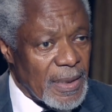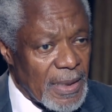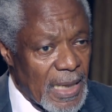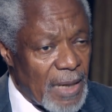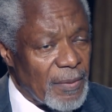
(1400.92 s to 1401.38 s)

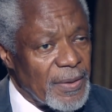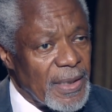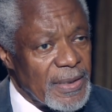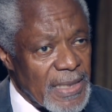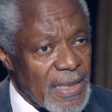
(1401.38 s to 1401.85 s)
Now
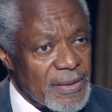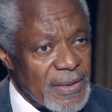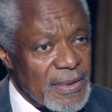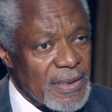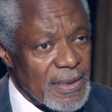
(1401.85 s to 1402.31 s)
the
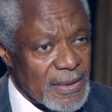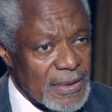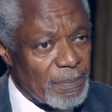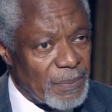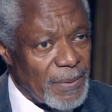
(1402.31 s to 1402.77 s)
test
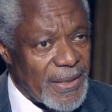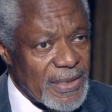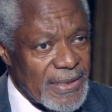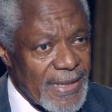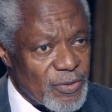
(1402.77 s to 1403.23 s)
is
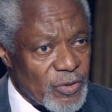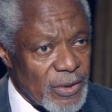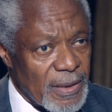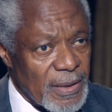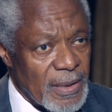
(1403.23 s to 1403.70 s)

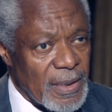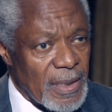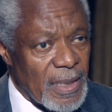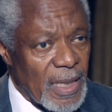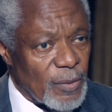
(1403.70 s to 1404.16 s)
implementation,
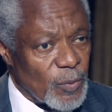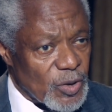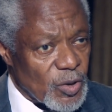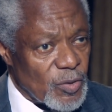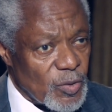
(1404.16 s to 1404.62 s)
and we
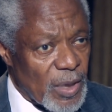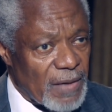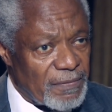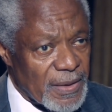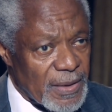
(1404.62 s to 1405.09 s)
should do
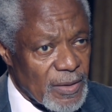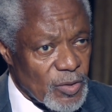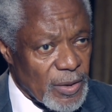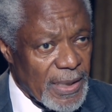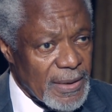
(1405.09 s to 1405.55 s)

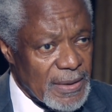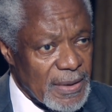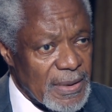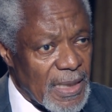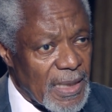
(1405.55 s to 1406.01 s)
everything to get
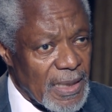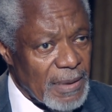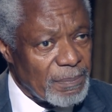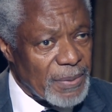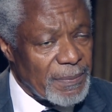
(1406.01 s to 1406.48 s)
it
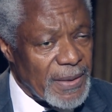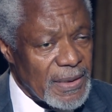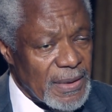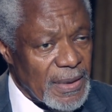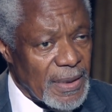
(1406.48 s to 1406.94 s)

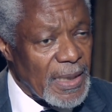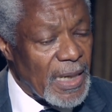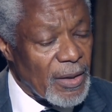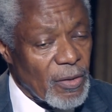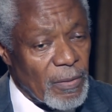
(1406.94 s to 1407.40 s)
implemented, and
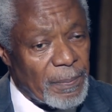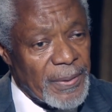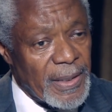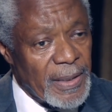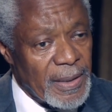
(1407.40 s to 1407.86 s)
I
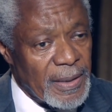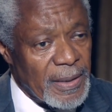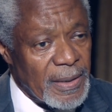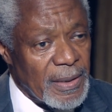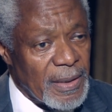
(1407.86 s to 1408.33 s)
hope
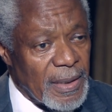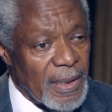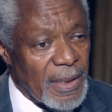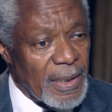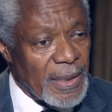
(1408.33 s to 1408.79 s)

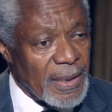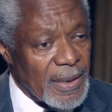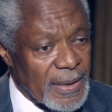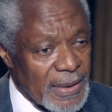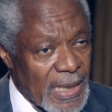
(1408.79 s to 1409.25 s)

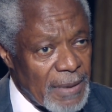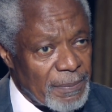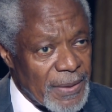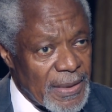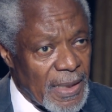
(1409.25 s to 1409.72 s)
it
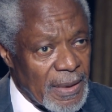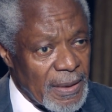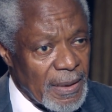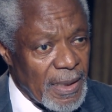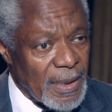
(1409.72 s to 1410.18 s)
can be
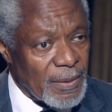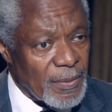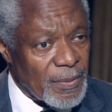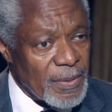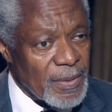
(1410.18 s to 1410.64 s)
done.
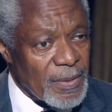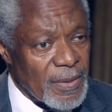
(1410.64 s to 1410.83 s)
And